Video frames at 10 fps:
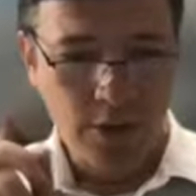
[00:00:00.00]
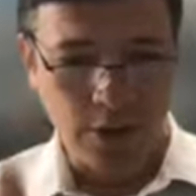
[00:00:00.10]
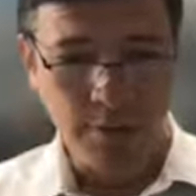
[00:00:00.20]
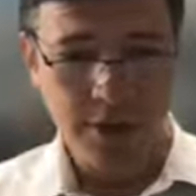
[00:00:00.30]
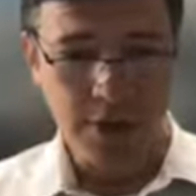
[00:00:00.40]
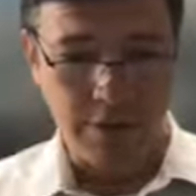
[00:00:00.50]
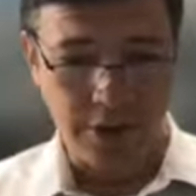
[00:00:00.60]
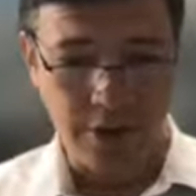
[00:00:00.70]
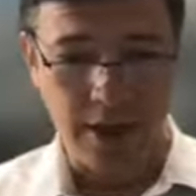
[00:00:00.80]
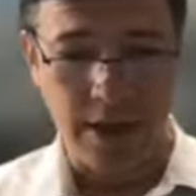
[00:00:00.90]

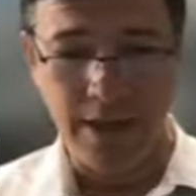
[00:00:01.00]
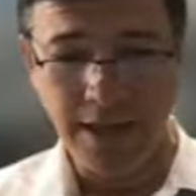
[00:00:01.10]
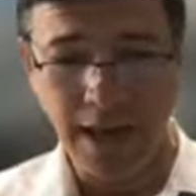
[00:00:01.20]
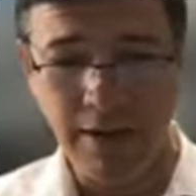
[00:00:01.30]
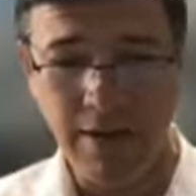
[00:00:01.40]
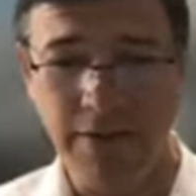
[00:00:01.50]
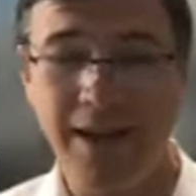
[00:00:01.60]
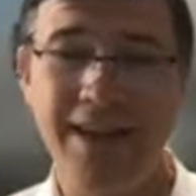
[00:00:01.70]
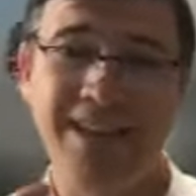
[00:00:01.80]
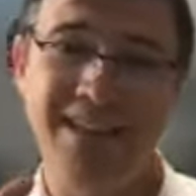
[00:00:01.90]
Rishona. This,
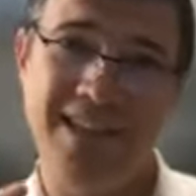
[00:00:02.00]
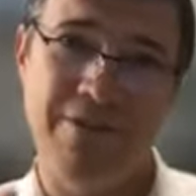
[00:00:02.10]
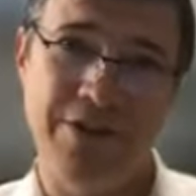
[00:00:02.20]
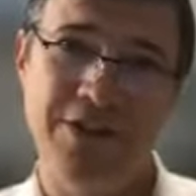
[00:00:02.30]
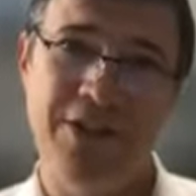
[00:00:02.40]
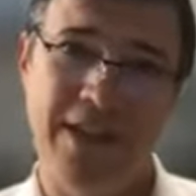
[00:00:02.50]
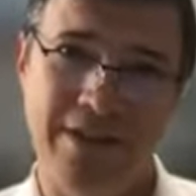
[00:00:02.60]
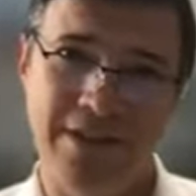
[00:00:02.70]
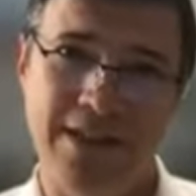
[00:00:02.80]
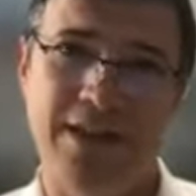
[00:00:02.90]
however, is the original
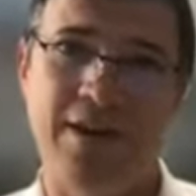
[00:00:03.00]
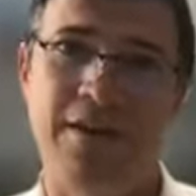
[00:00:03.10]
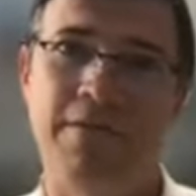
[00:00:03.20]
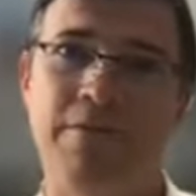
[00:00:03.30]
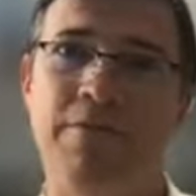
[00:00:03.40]
girsa of,